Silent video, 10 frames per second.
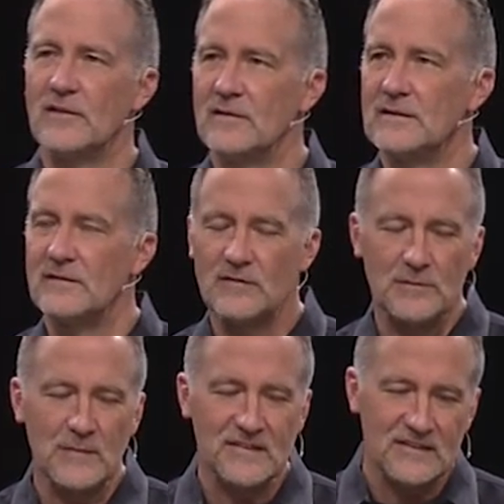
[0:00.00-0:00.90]
And if
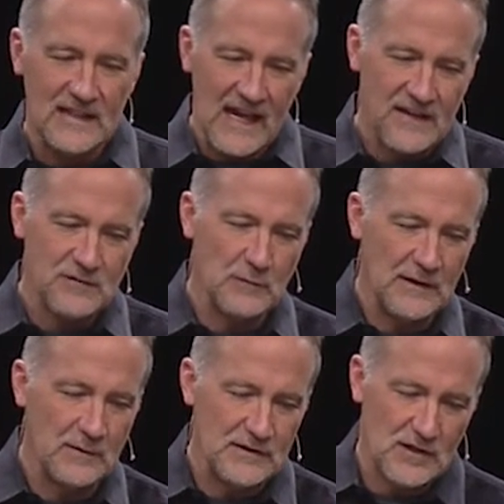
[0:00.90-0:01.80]
you missed last
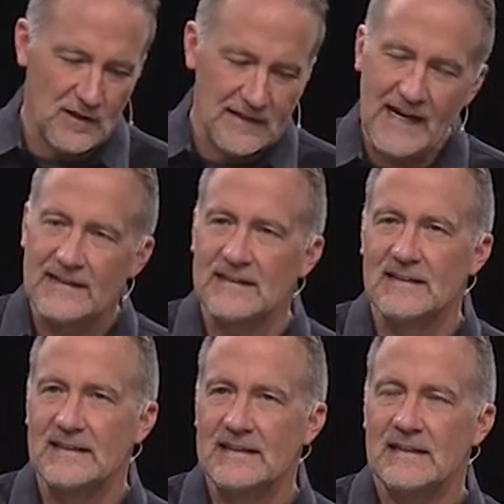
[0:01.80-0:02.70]
week, we talked
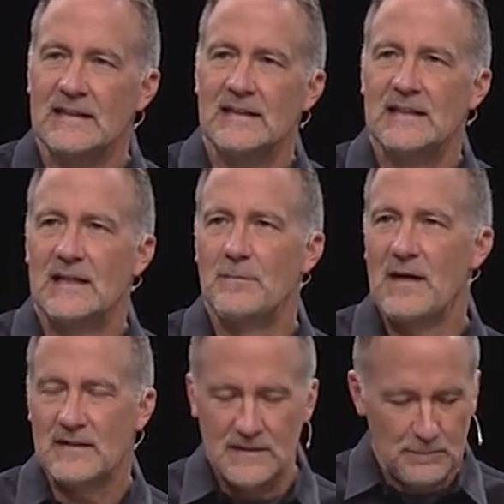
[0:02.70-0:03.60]
candidly
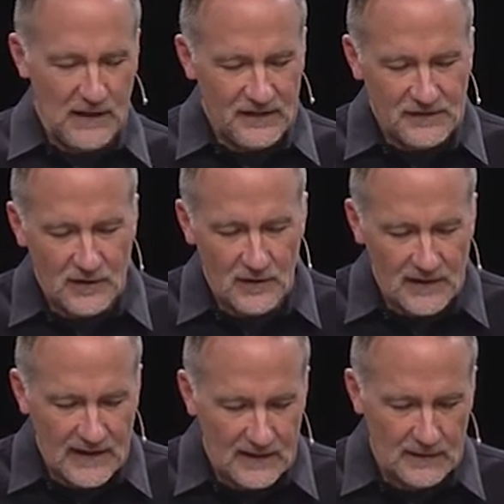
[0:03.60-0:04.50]
about the place
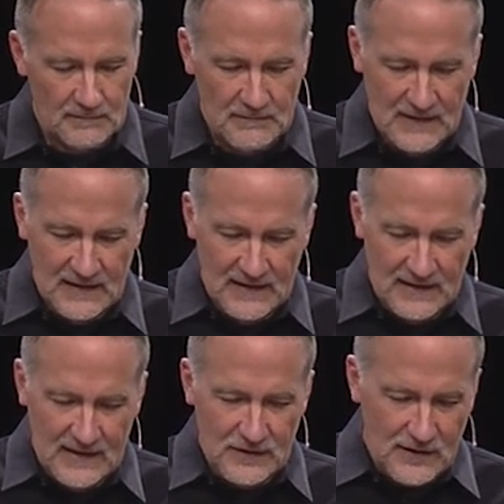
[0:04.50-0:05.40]
called hell.
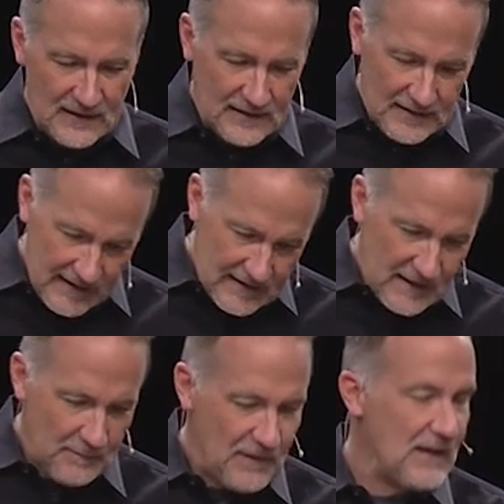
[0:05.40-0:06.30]
You can end
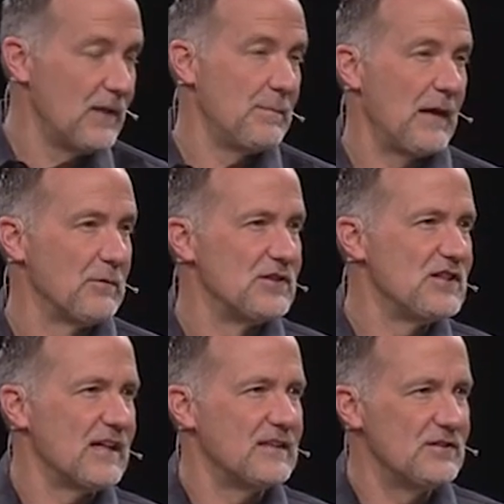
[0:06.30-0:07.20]
up there by
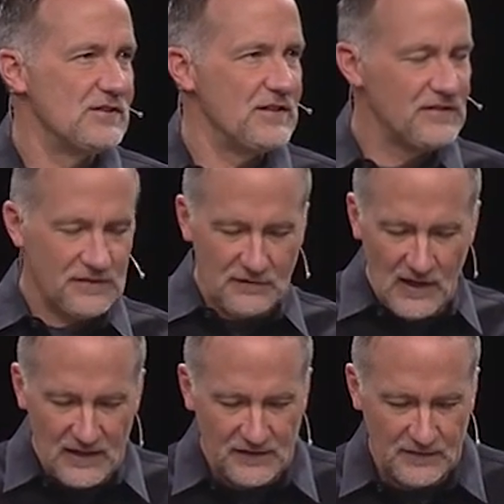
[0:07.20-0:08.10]
rejecting Jesus
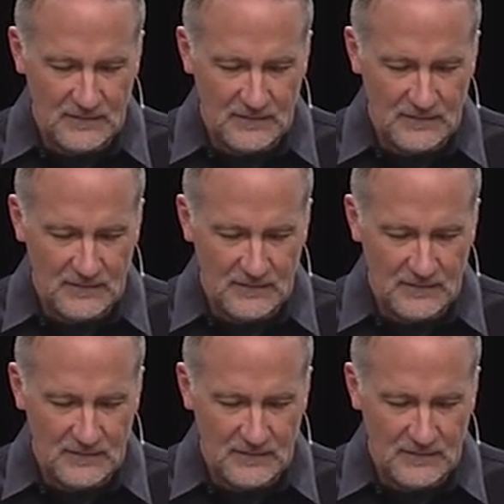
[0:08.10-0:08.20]
Christ.